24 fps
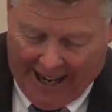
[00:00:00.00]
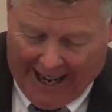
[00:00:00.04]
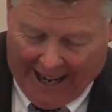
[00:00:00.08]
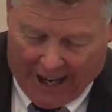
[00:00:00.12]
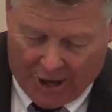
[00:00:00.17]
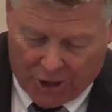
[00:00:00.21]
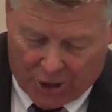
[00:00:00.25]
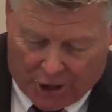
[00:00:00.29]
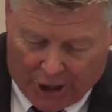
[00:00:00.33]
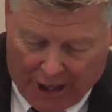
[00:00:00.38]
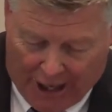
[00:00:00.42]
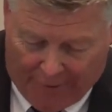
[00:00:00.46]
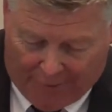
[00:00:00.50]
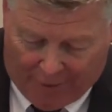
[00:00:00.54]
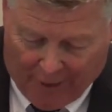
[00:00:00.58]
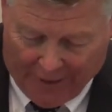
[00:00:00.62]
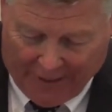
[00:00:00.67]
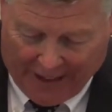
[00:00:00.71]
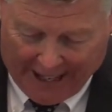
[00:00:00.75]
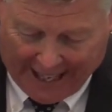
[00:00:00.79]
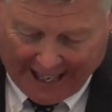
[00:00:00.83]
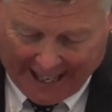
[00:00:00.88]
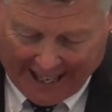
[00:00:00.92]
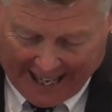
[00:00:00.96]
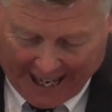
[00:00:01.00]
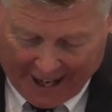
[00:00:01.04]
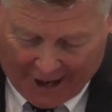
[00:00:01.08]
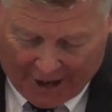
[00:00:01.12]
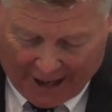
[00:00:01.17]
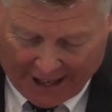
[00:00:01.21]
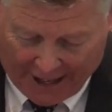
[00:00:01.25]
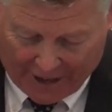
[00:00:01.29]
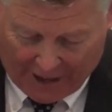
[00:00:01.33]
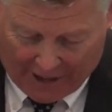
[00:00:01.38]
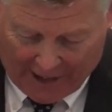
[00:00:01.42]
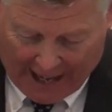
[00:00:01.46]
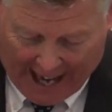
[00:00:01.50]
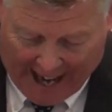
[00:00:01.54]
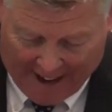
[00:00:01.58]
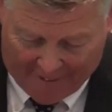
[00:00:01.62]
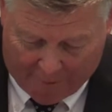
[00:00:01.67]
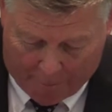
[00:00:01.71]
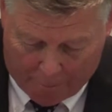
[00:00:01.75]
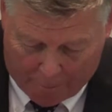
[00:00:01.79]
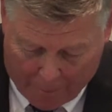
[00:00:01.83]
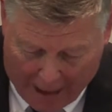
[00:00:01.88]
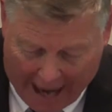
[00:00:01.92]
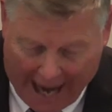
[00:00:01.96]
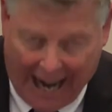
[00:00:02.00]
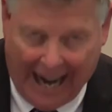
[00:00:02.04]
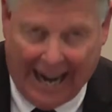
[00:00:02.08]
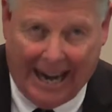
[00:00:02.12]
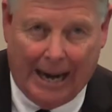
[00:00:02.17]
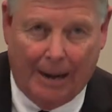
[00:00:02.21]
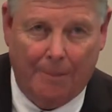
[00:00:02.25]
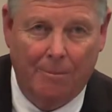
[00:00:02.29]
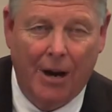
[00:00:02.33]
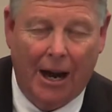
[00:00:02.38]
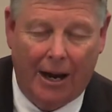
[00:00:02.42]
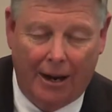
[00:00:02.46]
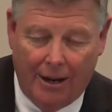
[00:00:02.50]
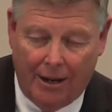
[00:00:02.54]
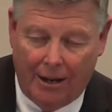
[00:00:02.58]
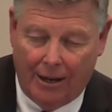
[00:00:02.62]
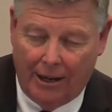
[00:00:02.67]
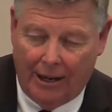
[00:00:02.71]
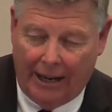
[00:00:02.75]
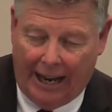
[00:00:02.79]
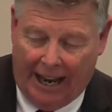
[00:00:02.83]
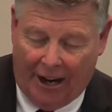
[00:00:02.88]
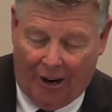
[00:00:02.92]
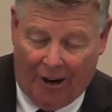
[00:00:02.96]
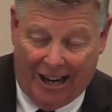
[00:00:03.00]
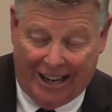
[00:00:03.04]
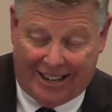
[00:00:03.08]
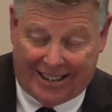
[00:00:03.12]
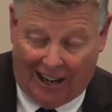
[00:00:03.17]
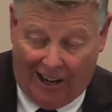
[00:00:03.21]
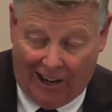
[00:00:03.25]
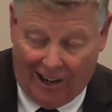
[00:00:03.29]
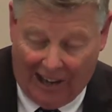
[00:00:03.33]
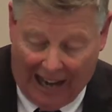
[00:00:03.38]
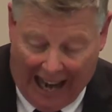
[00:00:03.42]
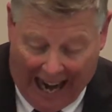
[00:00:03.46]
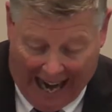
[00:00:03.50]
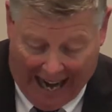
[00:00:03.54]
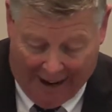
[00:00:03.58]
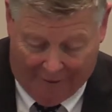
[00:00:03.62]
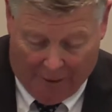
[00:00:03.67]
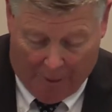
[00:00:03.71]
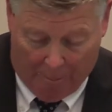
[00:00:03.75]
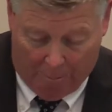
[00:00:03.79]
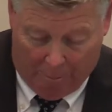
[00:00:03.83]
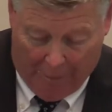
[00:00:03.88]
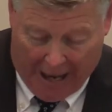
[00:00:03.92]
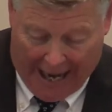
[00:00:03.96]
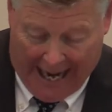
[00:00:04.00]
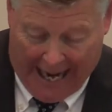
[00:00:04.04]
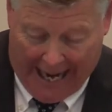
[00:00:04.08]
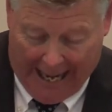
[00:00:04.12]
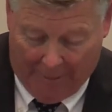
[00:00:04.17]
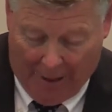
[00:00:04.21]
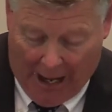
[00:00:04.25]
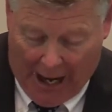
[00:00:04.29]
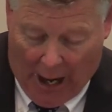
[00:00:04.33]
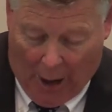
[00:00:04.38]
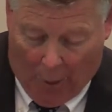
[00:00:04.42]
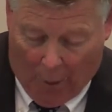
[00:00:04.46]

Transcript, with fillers: It is good for thee to enter into life maimed enter into life maimed,